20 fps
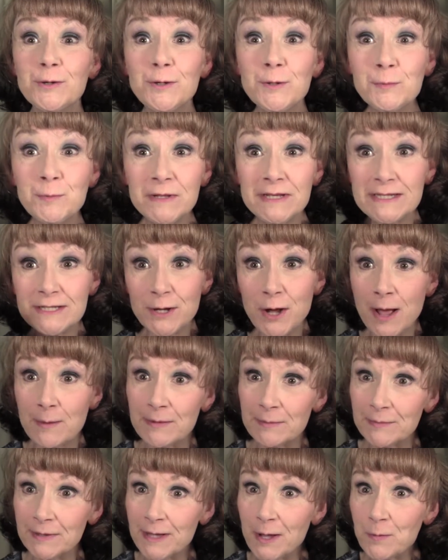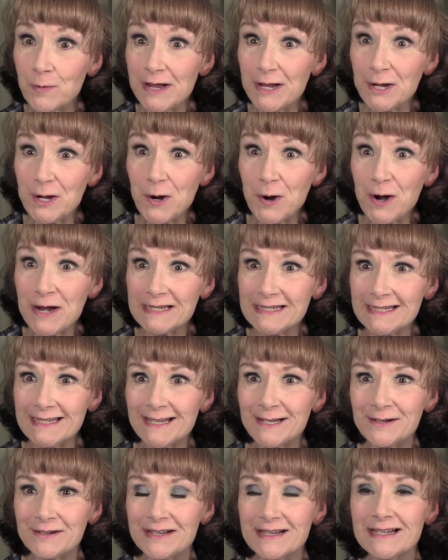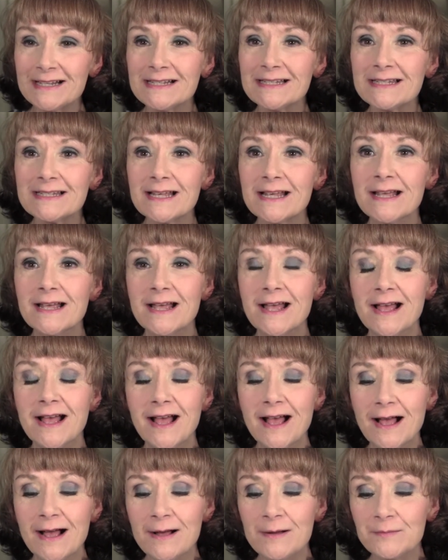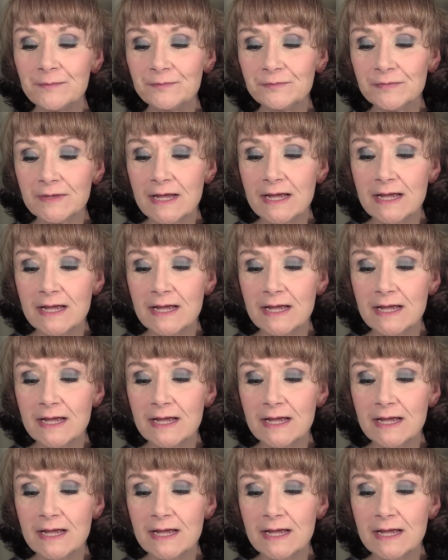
you please comment below what your secret is. I